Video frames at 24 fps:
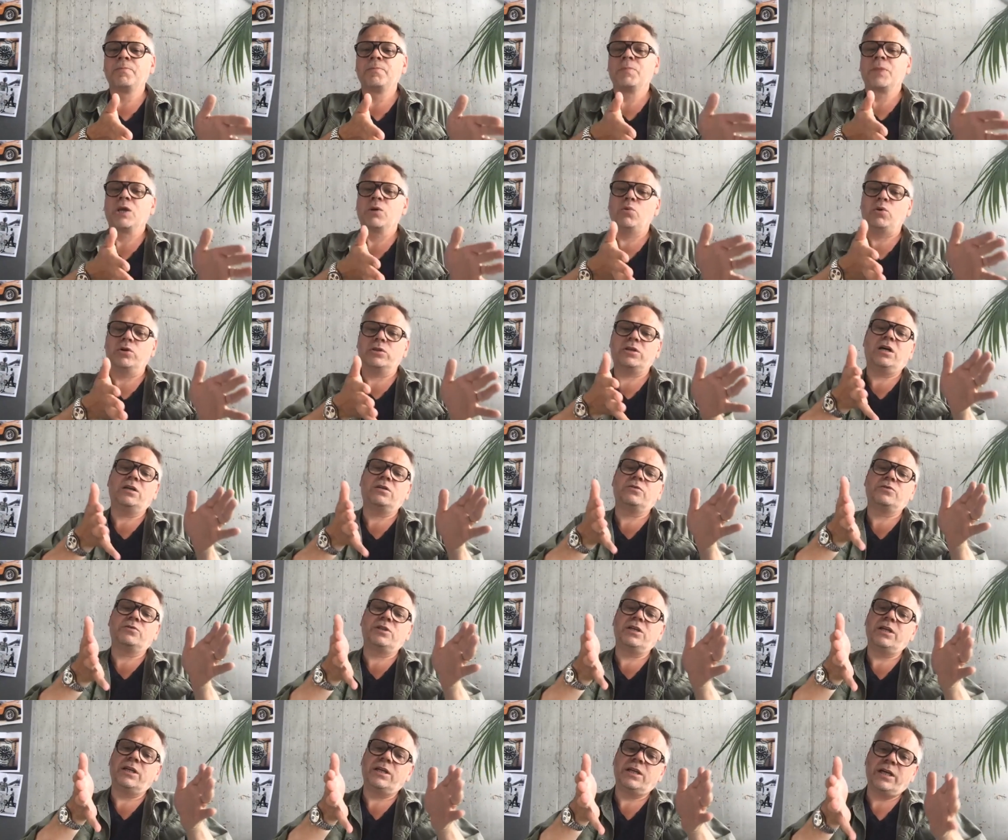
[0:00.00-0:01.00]
what kind of
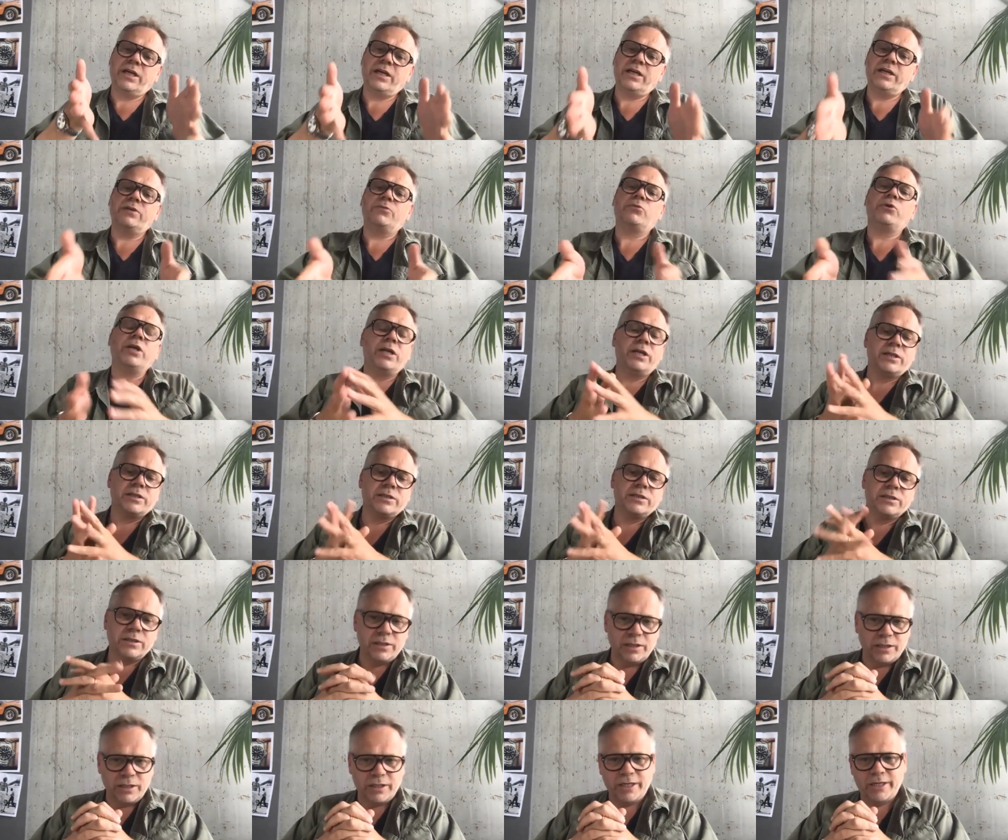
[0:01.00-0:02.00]
dna really is
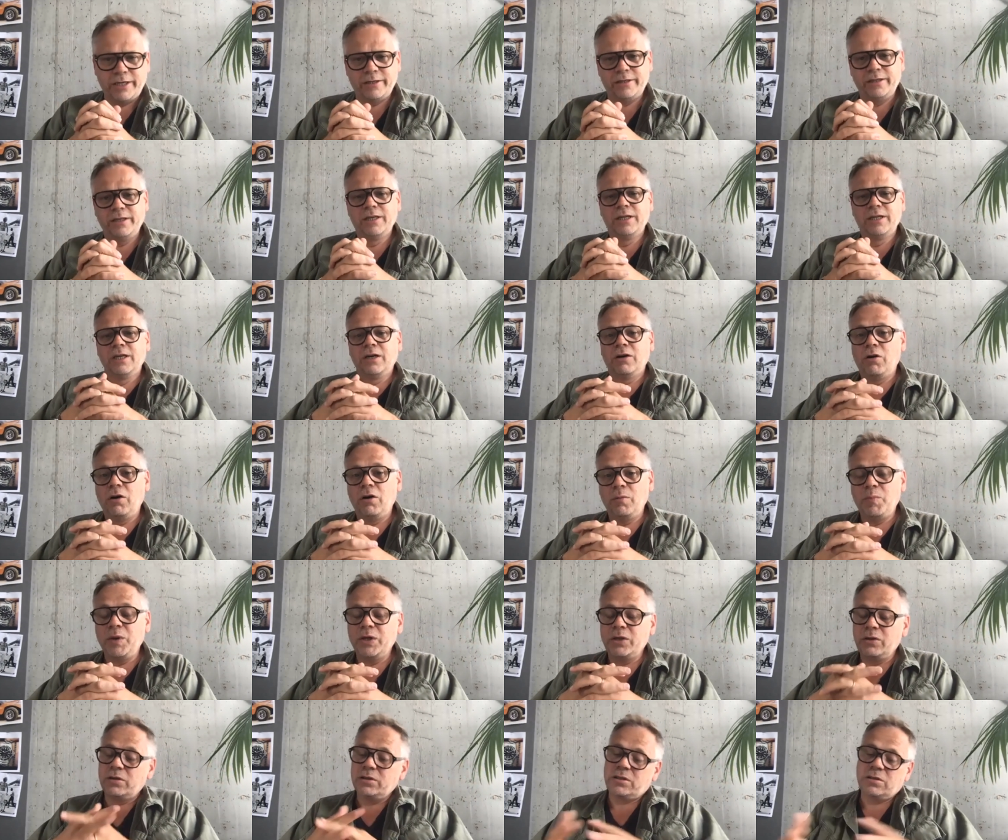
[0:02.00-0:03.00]
in there or oh,
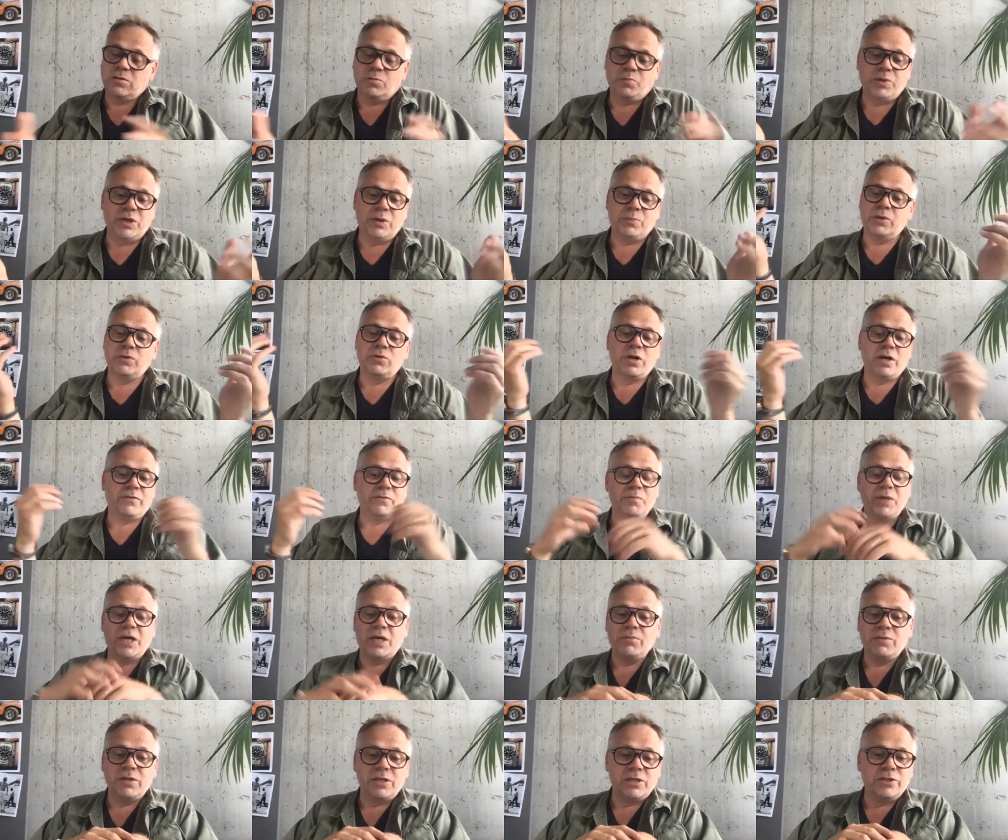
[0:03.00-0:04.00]
but also people who have
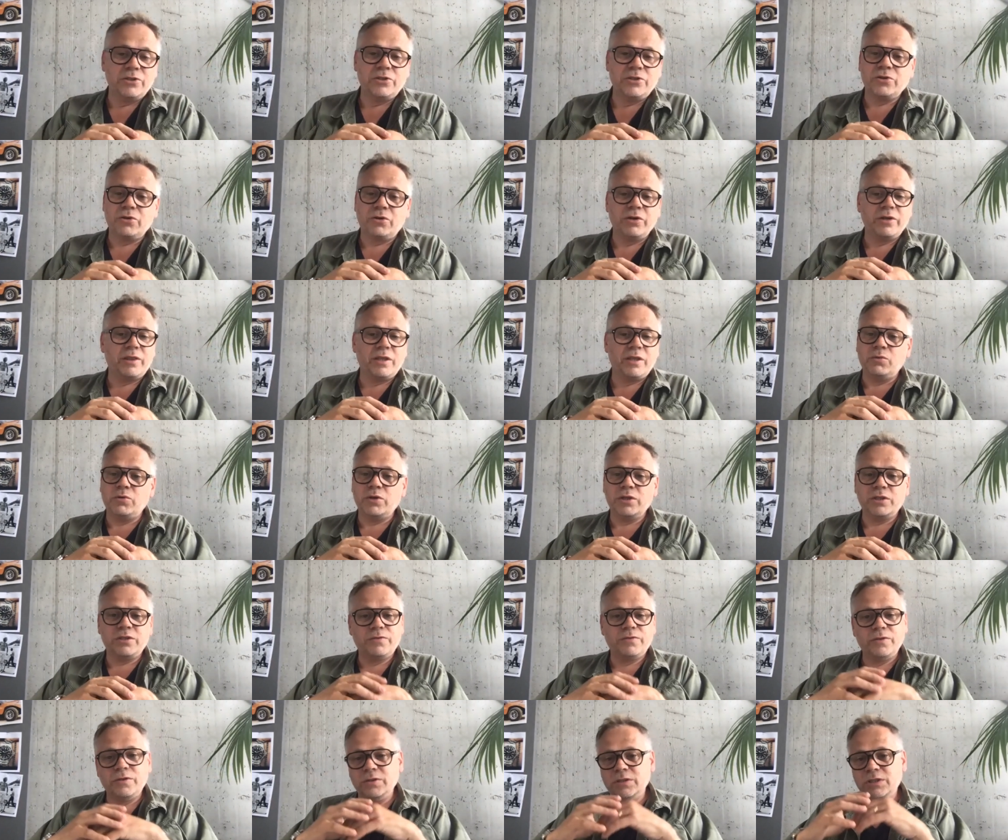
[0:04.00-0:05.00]
maybe enjoyed their
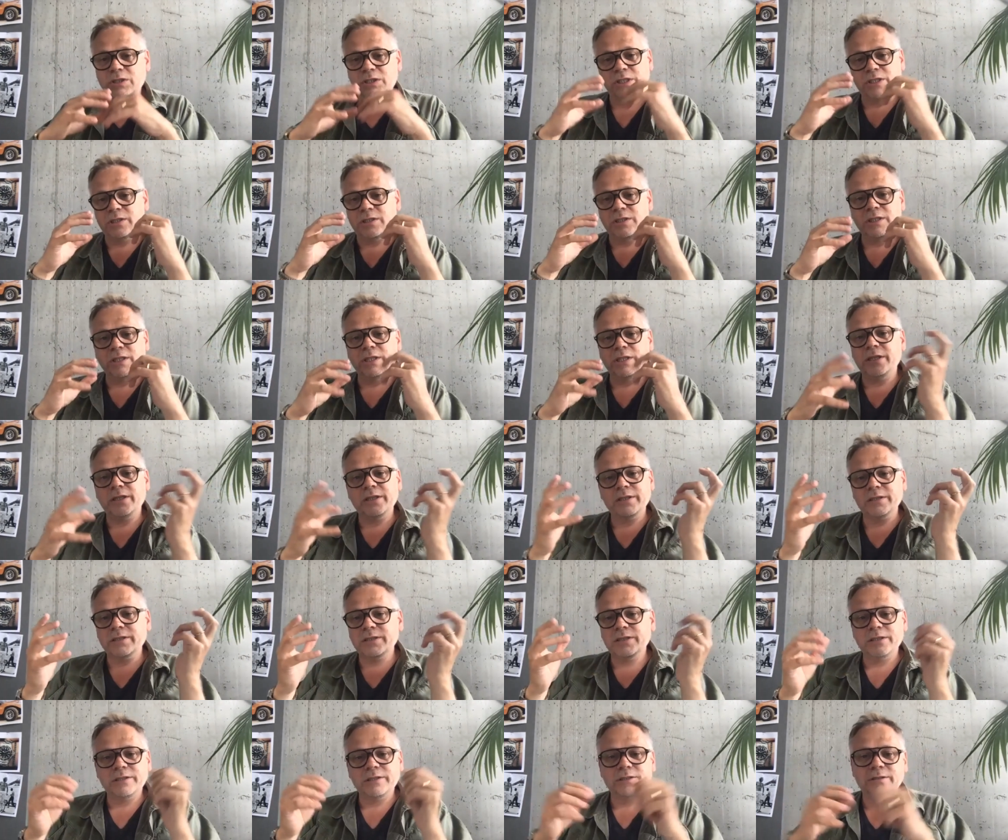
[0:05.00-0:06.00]
watch for 60
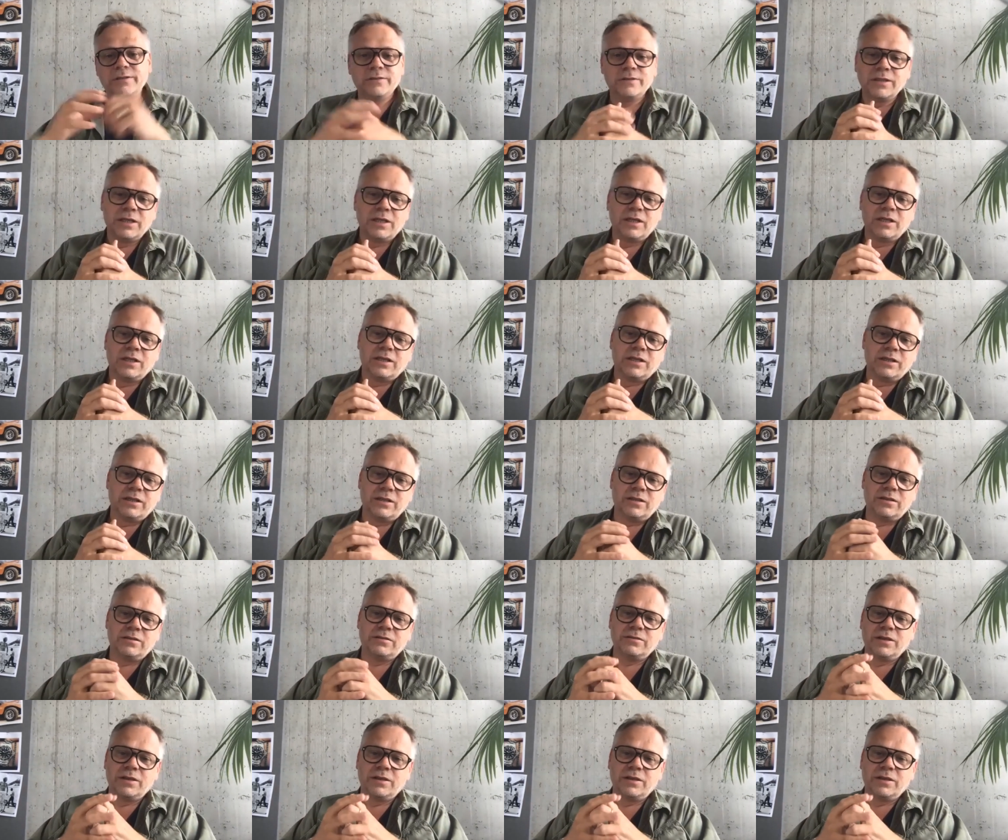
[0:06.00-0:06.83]
years and yeah.